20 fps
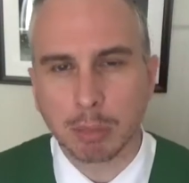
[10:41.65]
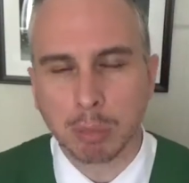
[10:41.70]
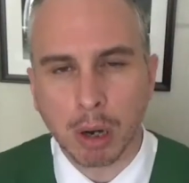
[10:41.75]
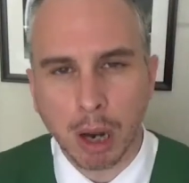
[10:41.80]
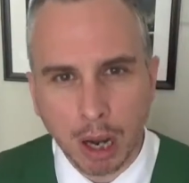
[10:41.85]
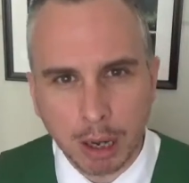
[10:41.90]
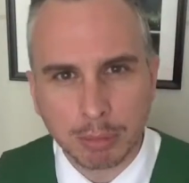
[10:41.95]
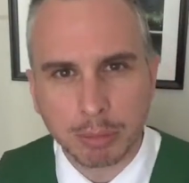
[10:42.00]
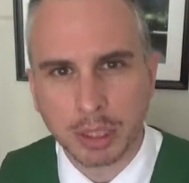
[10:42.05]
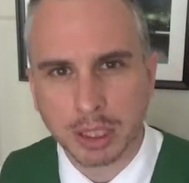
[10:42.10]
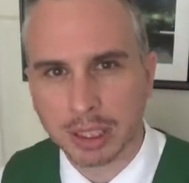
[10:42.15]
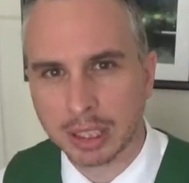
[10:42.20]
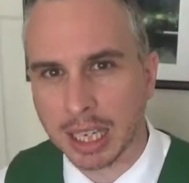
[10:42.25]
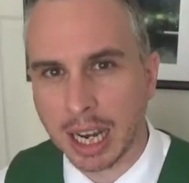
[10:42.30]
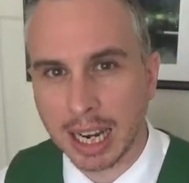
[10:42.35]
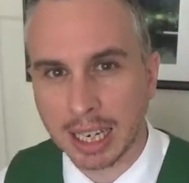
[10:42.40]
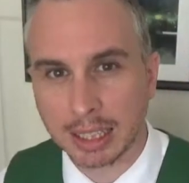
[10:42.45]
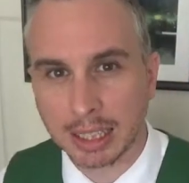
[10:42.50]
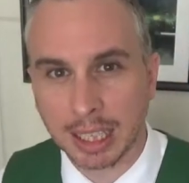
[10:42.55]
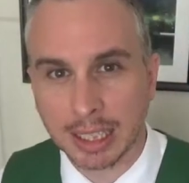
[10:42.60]
problems this
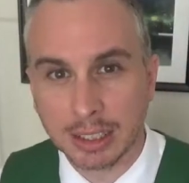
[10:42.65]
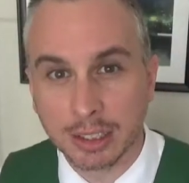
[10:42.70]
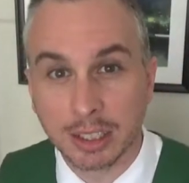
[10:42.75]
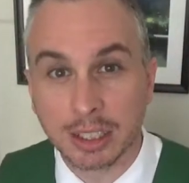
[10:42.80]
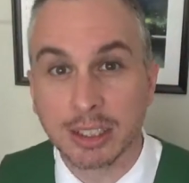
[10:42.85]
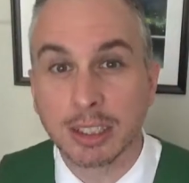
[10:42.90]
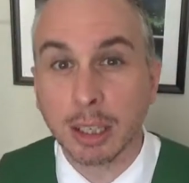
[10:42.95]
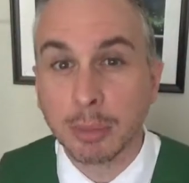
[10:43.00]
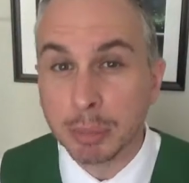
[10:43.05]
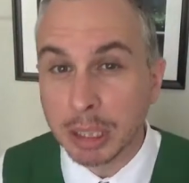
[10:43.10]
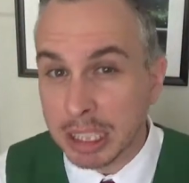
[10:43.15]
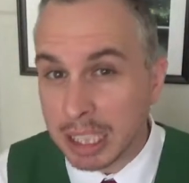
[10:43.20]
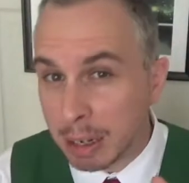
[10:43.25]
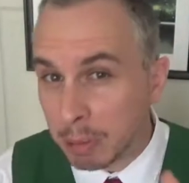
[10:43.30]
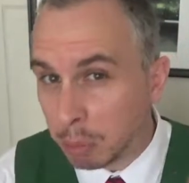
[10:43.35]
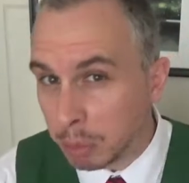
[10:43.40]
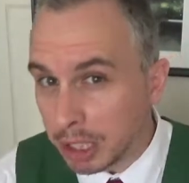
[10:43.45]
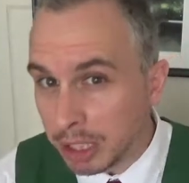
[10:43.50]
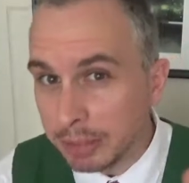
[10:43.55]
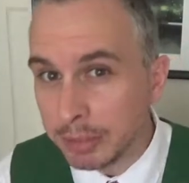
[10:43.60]
highlights is something that
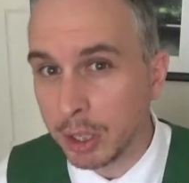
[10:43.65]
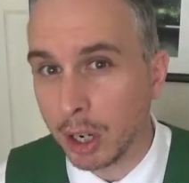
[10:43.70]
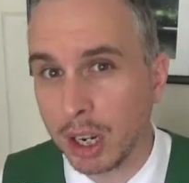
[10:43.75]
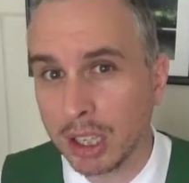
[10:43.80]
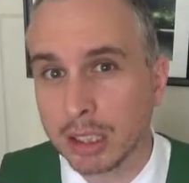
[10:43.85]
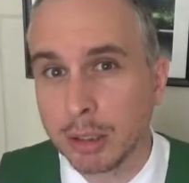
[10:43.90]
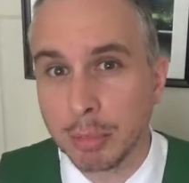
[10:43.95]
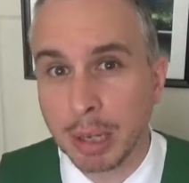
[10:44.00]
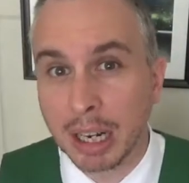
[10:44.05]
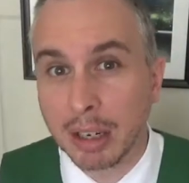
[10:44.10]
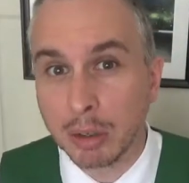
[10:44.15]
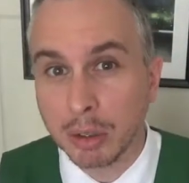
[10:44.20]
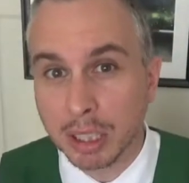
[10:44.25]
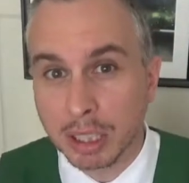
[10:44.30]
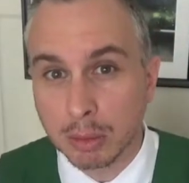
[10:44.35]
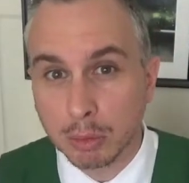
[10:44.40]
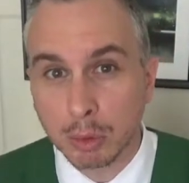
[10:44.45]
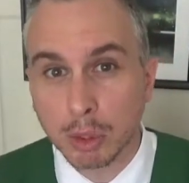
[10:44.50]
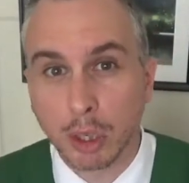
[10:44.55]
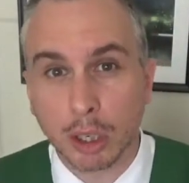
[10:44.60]
we've talked about
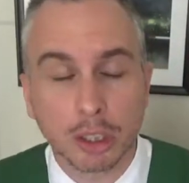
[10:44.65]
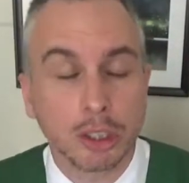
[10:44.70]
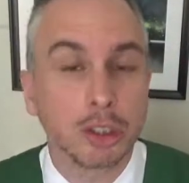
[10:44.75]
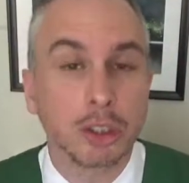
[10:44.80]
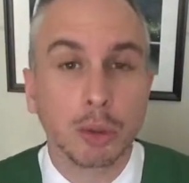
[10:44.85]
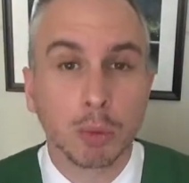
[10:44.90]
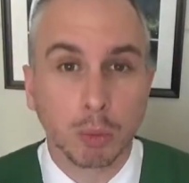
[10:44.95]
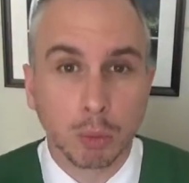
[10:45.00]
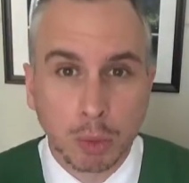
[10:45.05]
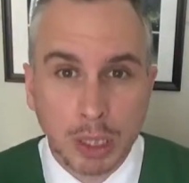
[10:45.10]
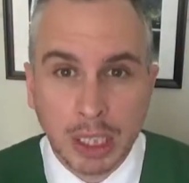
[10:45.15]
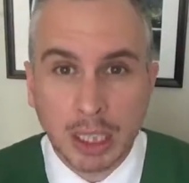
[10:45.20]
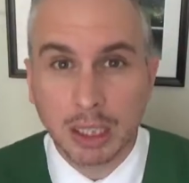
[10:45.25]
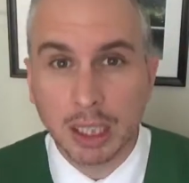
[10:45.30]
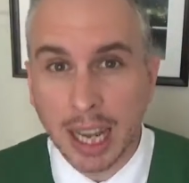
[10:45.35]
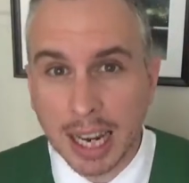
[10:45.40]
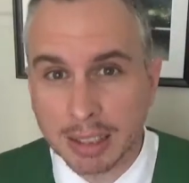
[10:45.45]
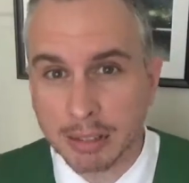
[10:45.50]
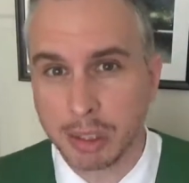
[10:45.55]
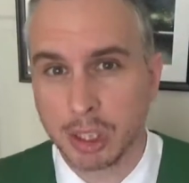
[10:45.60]
in regards to real
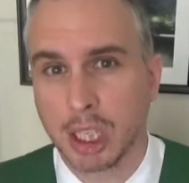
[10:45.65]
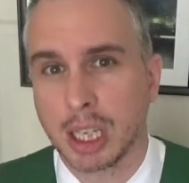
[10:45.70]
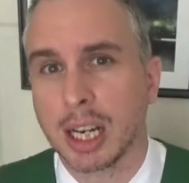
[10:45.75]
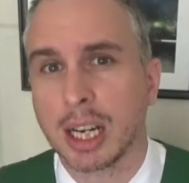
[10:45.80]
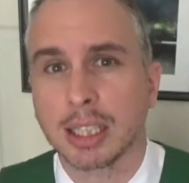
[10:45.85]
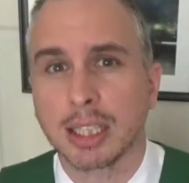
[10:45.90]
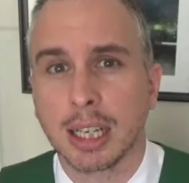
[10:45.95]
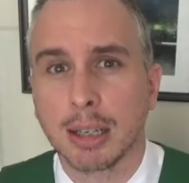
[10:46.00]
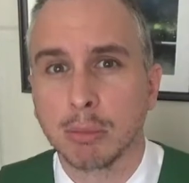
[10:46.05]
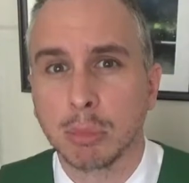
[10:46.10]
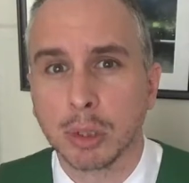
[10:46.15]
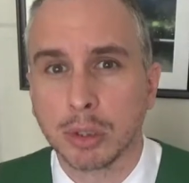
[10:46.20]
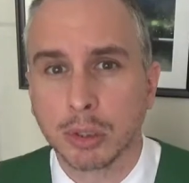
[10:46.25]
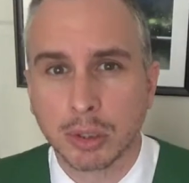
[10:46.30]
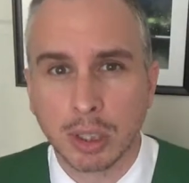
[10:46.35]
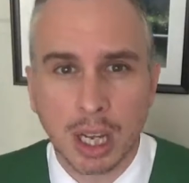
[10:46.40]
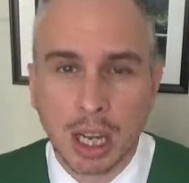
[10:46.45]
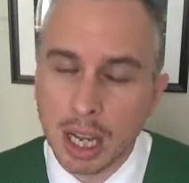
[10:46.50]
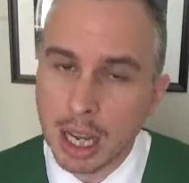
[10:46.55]
life Jedi temples.